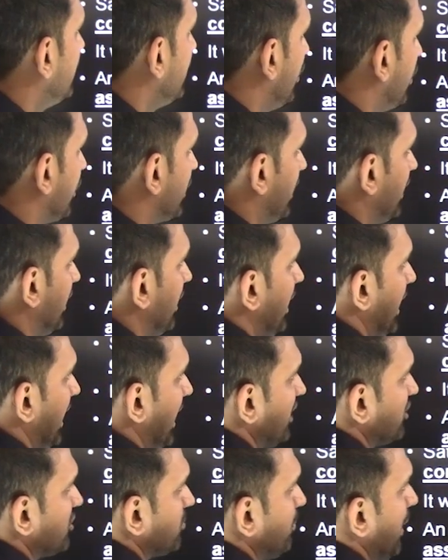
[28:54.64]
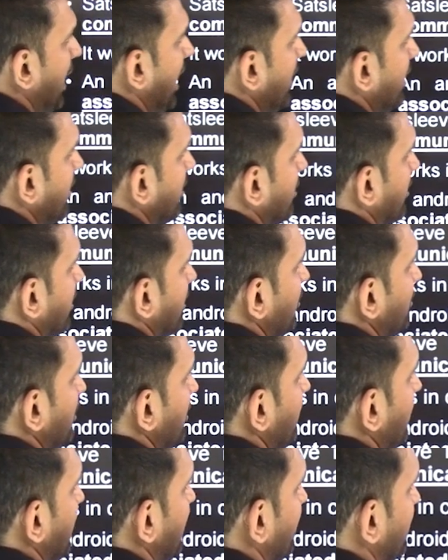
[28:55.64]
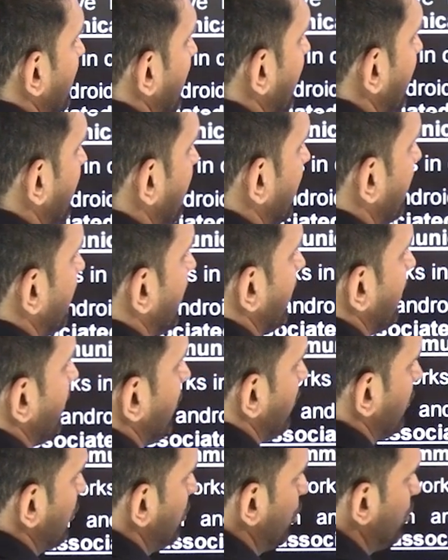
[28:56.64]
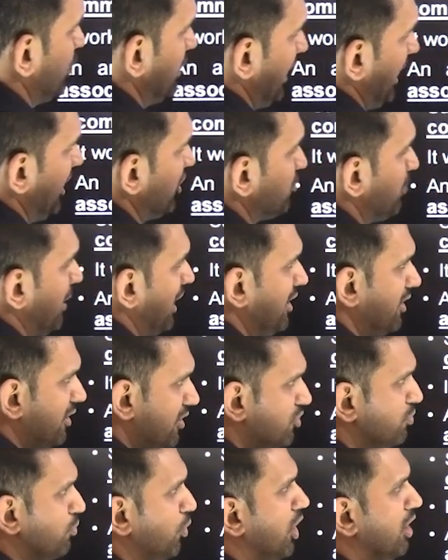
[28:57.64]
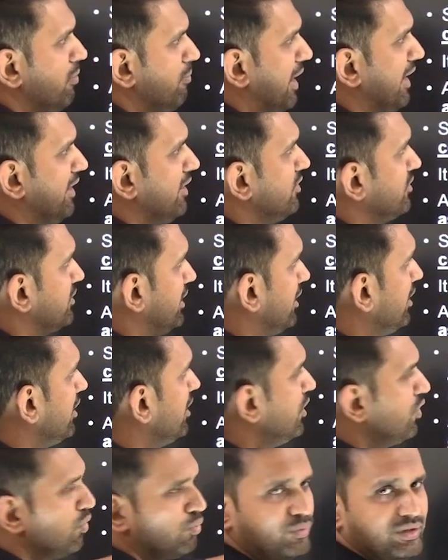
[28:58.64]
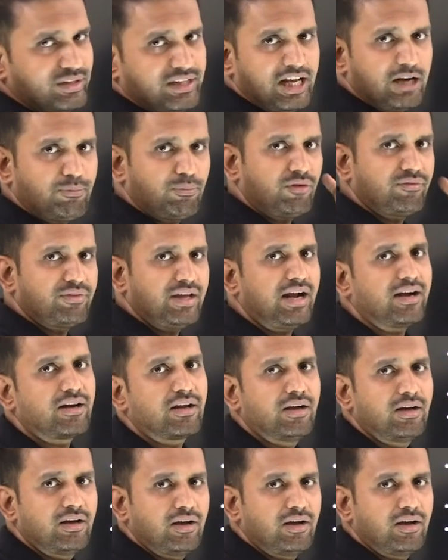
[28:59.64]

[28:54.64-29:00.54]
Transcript: Okay, S-band receiver is there here. Through the S-band, small band is there. With the help of that,